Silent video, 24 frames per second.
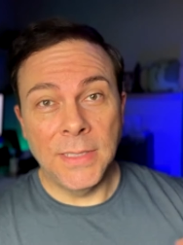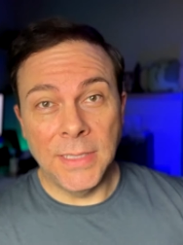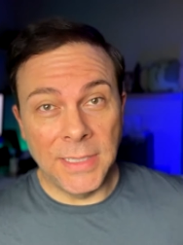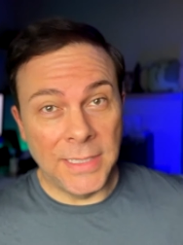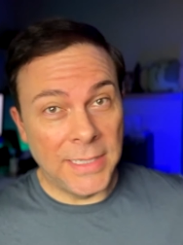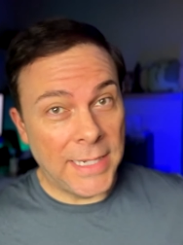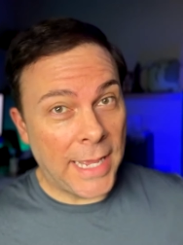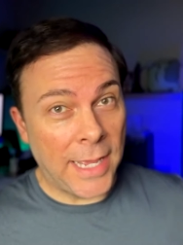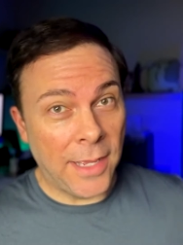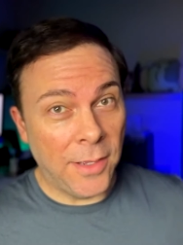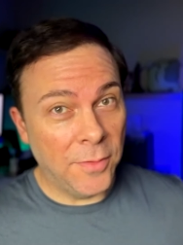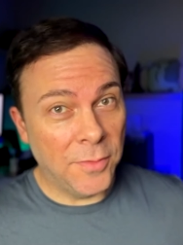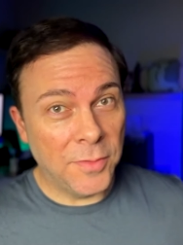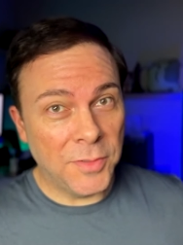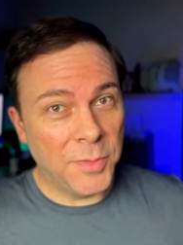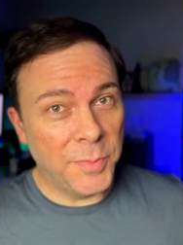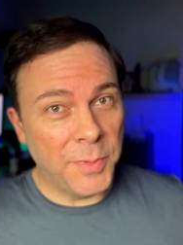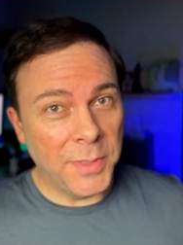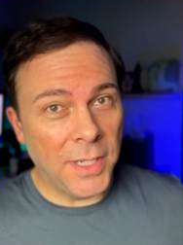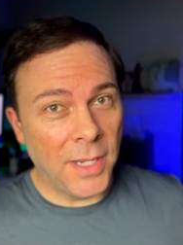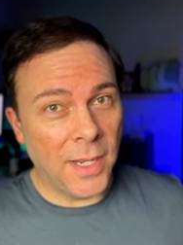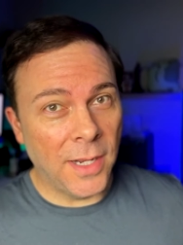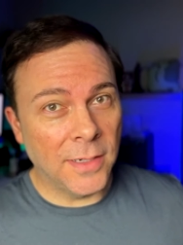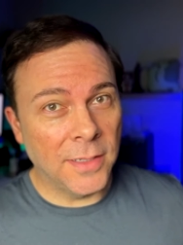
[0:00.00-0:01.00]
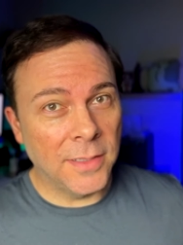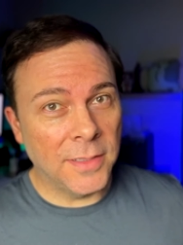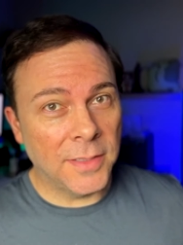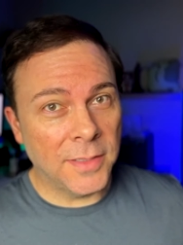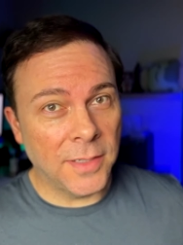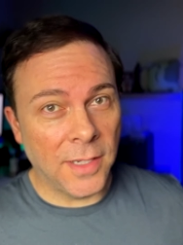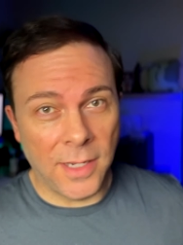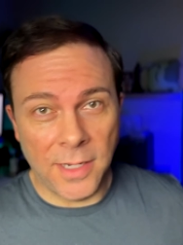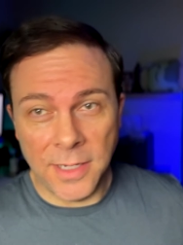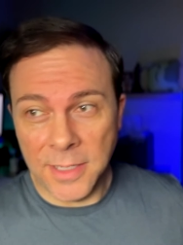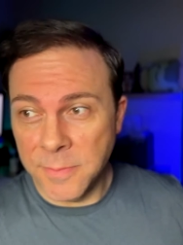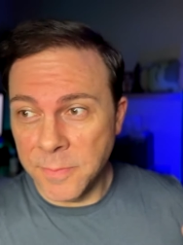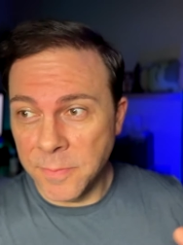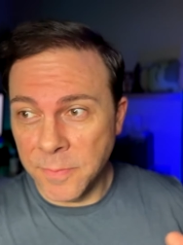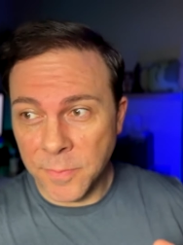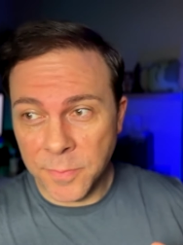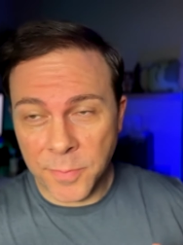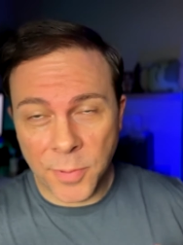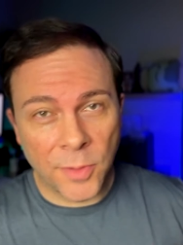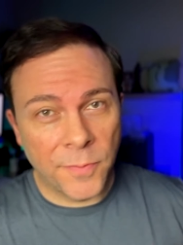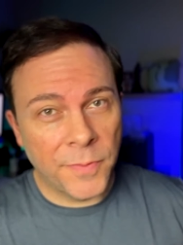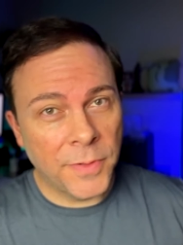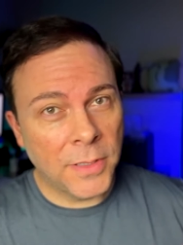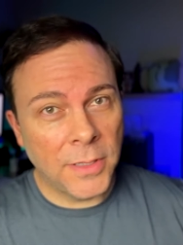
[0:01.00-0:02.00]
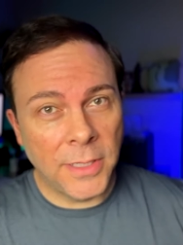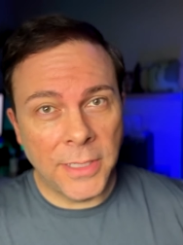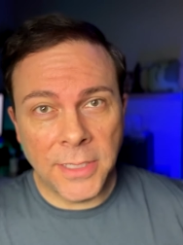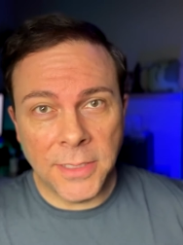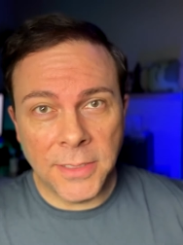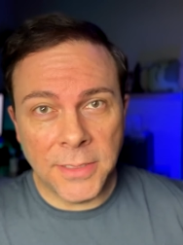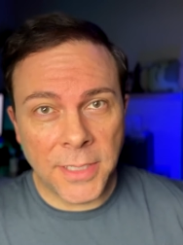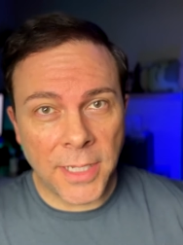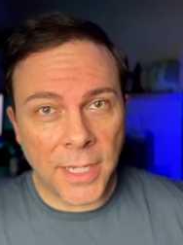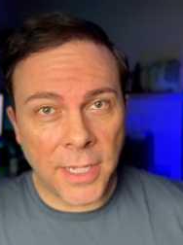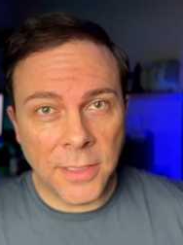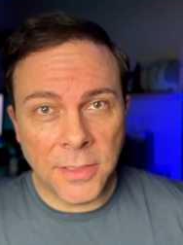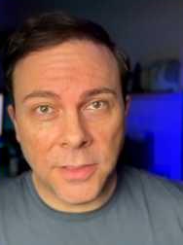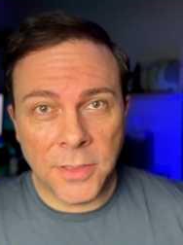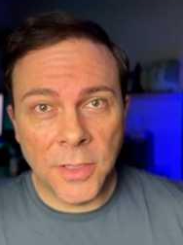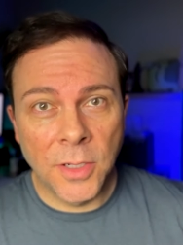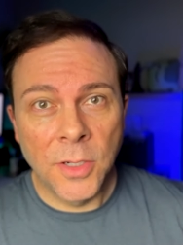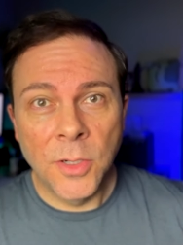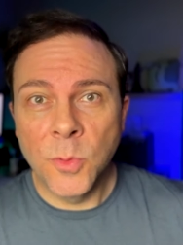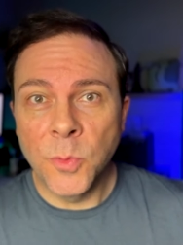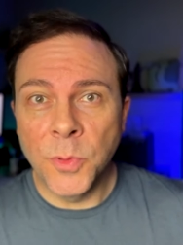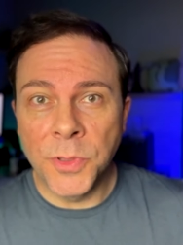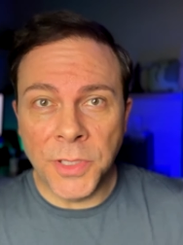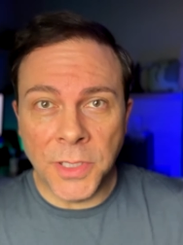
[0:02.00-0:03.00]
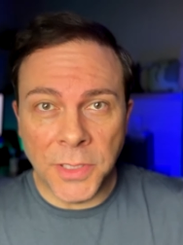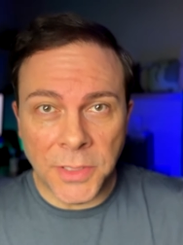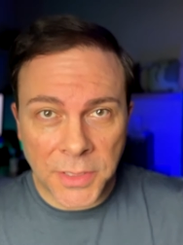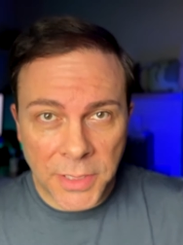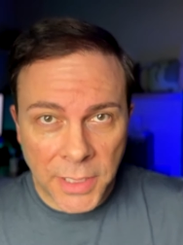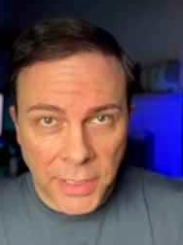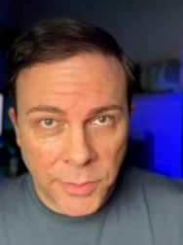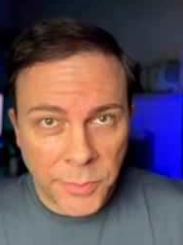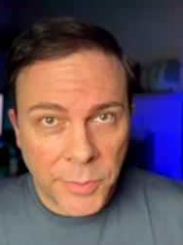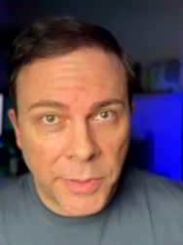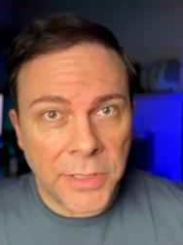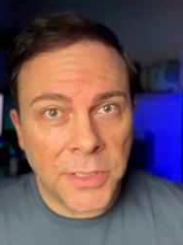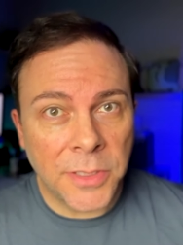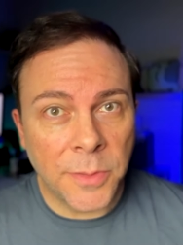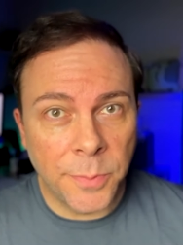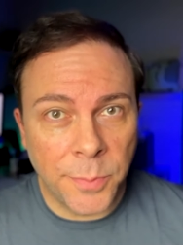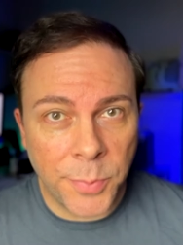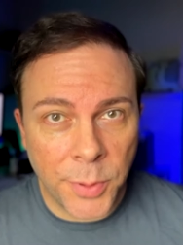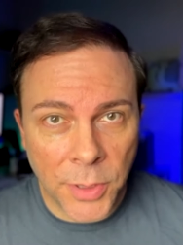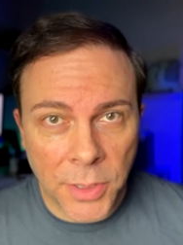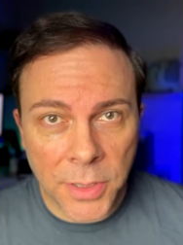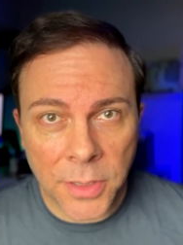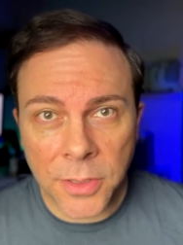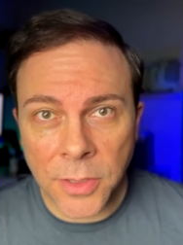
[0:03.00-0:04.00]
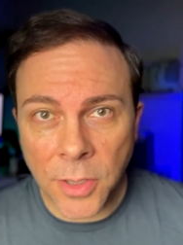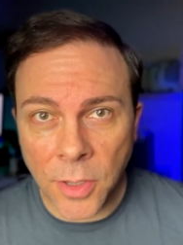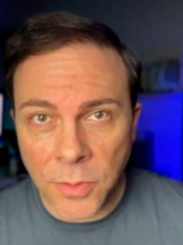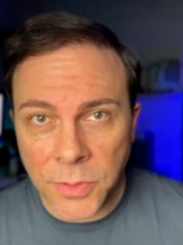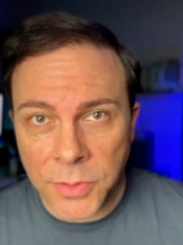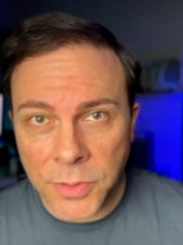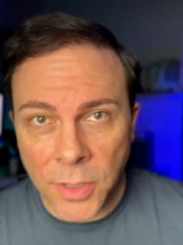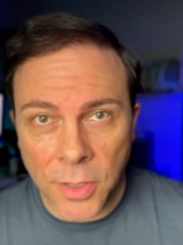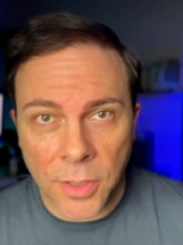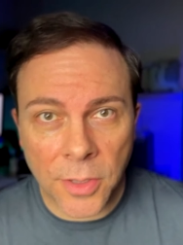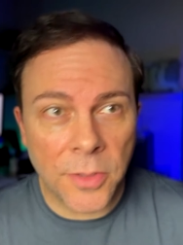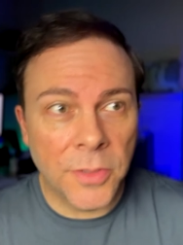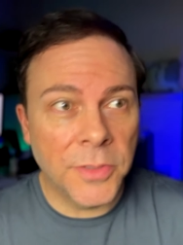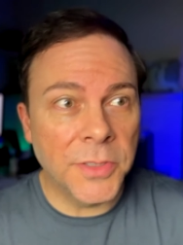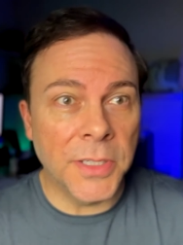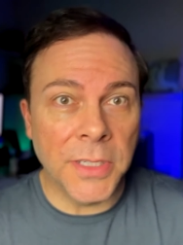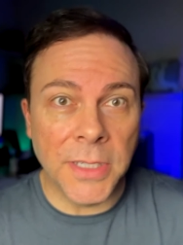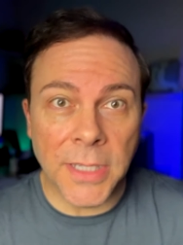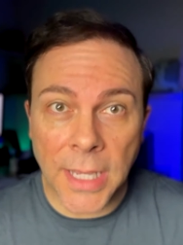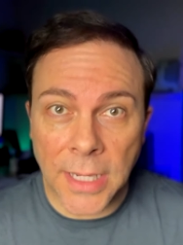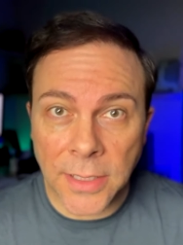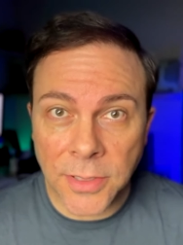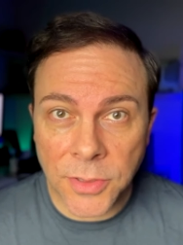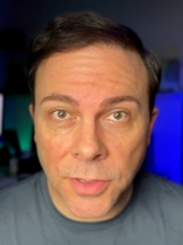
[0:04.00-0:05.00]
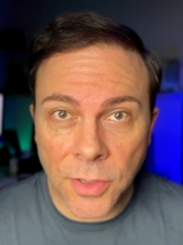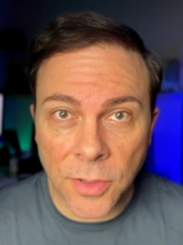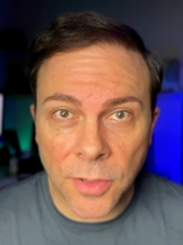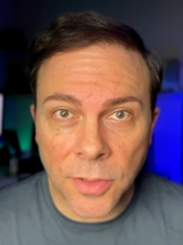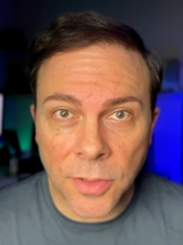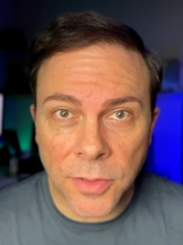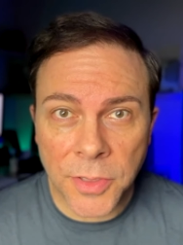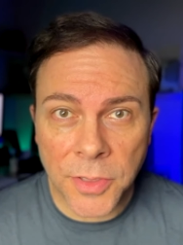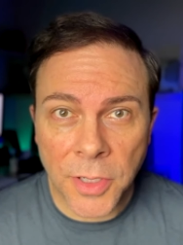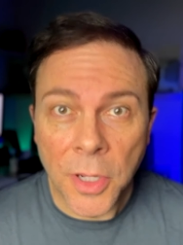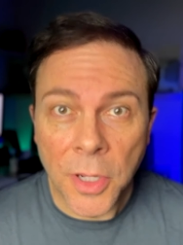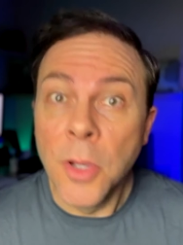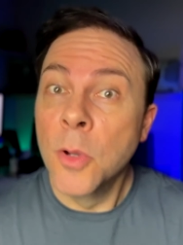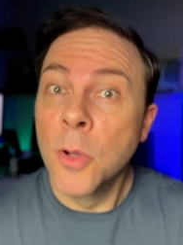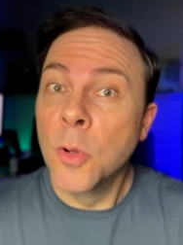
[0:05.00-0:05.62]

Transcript: Now, to be honest, I'm perfectly content with continuing to book co-stars and guest stars